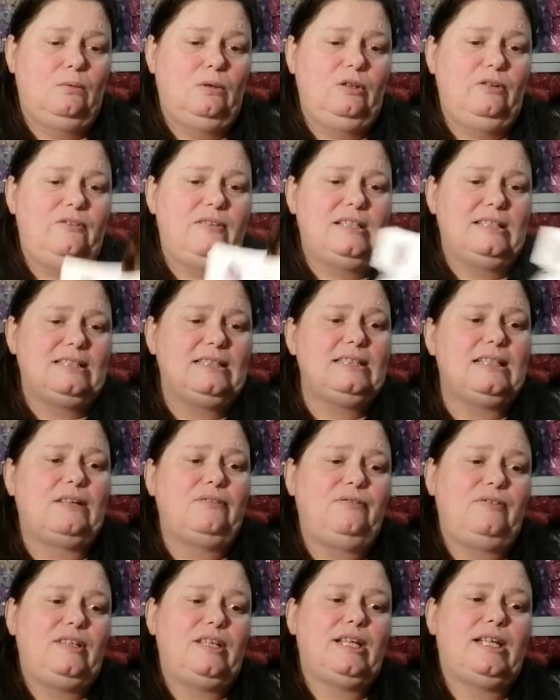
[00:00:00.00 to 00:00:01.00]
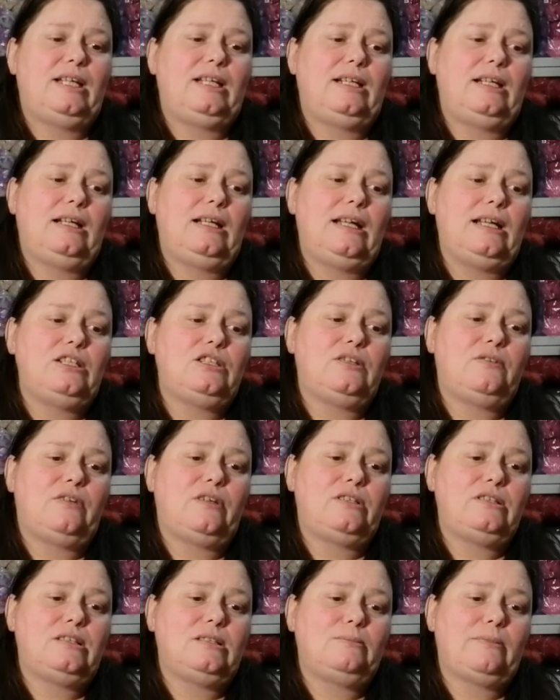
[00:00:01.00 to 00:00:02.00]
wonder if there's enough yarn in each of
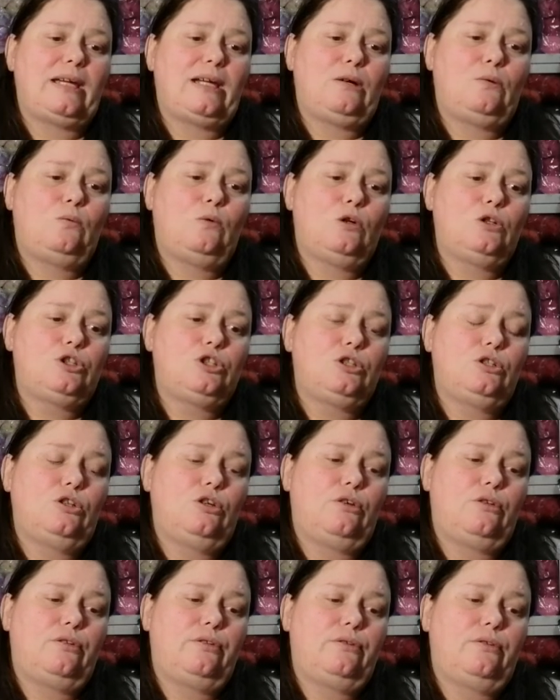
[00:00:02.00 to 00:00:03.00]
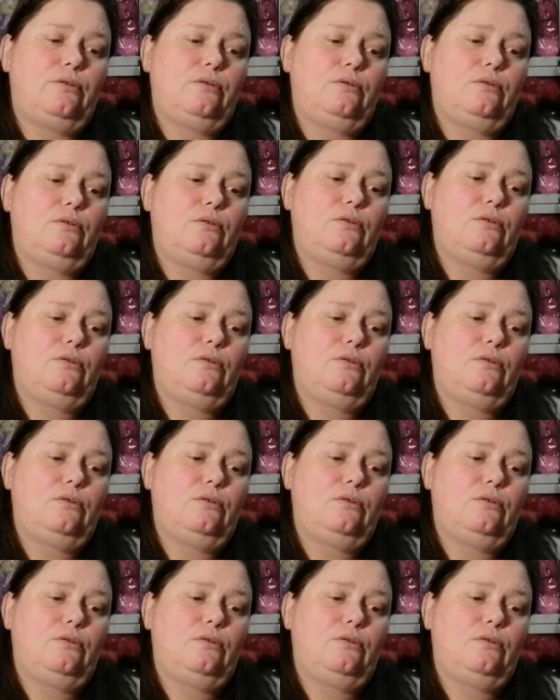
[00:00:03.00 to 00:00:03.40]
those to make a washcloth.